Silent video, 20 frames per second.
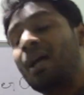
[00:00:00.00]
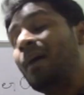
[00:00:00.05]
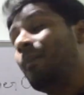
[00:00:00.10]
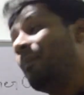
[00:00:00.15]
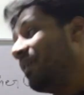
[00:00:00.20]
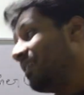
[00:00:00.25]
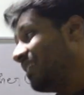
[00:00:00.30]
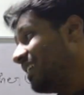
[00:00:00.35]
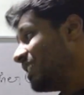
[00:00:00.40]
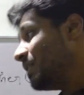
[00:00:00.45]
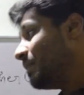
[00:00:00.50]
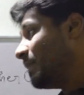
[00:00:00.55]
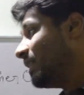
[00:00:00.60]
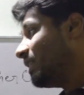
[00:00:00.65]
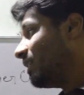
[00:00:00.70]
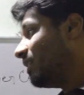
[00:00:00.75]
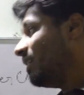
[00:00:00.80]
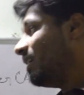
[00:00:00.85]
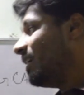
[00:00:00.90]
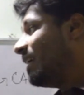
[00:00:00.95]
But this
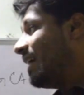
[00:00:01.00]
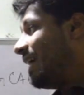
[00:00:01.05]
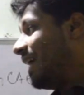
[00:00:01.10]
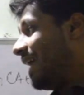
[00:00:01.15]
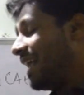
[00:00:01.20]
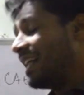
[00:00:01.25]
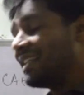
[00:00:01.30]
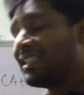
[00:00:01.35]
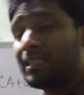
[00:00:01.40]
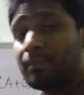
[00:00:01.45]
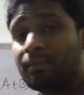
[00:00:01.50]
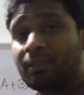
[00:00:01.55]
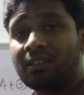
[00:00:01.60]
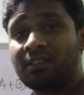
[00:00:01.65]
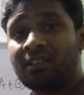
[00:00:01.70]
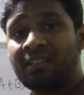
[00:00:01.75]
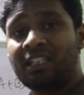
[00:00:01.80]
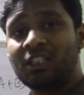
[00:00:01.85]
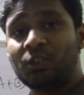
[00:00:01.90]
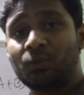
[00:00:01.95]
method, LCM
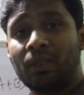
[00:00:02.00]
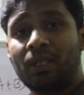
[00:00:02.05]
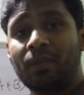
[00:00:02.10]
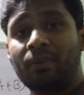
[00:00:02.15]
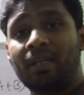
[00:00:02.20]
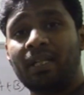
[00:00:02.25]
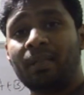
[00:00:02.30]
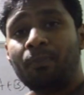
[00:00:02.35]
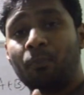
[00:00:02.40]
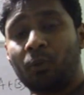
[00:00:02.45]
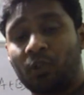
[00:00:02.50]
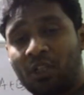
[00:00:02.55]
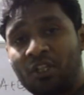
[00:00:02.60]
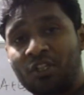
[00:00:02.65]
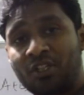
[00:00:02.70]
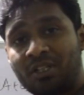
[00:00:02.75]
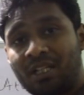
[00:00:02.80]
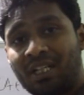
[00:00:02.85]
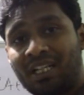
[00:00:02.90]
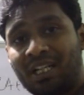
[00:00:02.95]
method, it's very
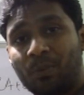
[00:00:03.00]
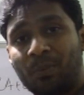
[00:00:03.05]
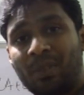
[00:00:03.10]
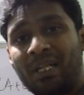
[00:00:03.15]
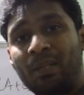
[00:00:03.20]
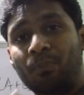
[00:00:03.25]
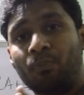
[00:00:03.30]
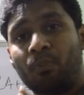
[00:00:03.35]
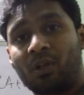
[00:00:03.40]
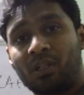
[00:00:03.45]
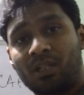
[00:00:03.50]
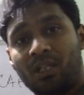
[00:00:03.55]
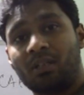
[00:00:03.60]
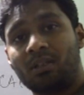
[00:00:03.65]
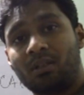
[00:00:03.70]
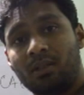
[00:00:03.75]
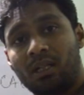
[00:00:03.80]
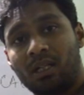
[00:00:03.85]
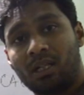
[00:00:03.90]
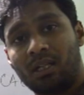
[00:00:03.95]
potential and very important
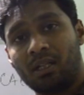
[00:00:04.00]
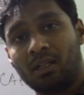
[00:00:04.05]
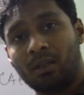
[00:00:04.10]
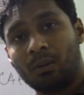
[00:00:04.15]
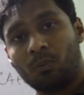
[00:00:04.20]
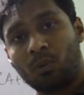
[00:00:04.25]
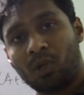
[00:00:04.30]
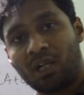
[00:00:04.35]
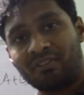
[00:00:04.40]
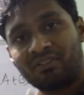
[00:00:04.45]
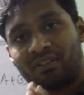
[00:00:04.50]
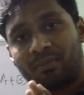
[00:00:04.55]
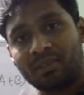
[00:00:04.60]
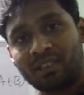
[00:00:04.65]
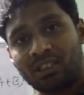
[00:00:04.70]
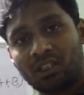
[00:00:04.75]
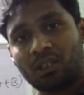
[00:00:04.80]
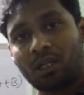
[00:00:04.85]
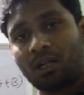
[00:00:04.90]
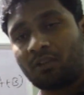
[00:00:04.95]
one of the
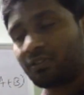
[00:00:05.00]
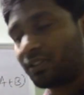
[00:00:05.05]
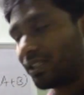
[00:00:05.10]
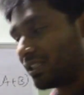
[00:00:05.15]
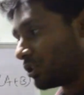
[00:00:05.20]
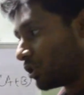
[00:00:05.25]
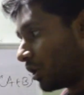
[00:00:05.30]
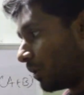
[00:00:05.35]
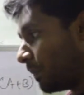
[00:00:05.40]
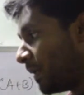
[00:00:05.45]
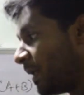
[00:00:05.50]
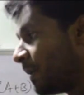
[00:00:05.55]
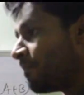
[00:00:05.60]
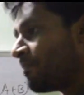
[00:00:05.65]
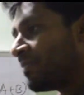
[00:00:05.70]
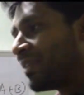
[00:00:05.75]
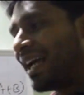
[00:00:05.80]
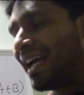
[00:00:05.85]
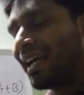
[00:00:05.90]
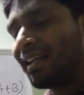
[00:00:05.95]
method of this topic,
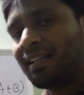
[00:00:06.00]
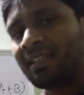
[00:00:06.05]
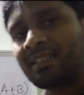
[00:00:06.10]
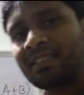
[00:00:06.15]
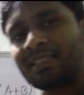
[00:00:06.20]
and it